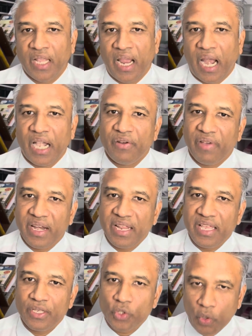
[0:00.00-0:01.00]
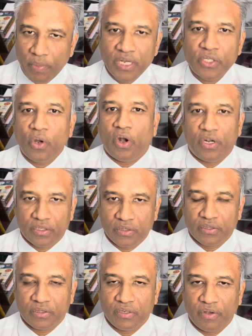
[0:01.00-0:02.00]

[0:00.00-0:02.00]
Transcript: And when he somersaults,